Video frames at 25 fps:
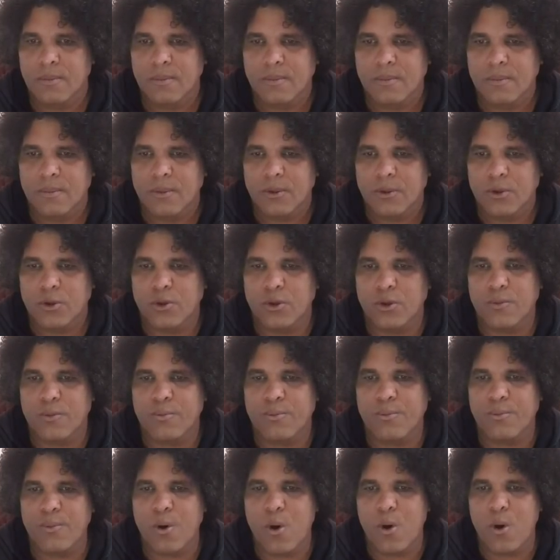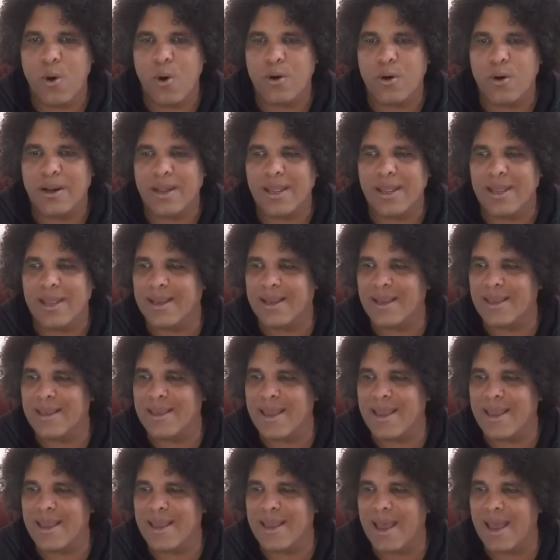Good morning,
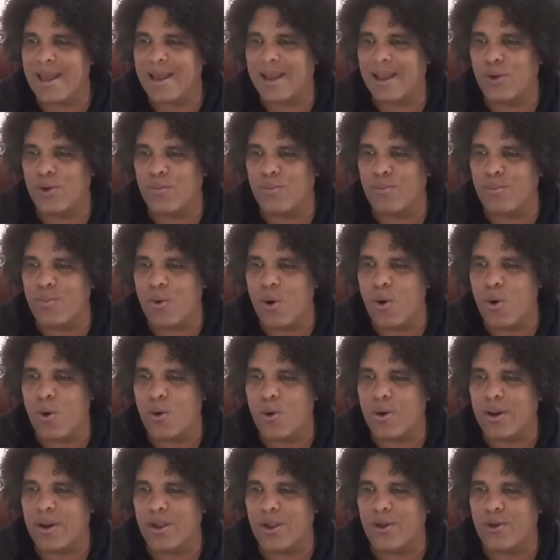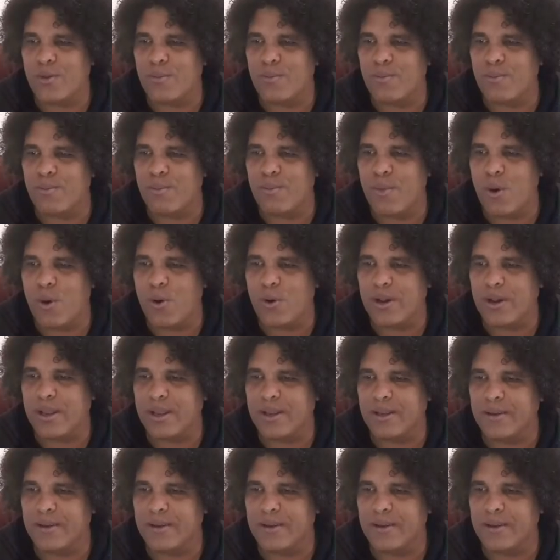Guyana. Good morning. Good morning.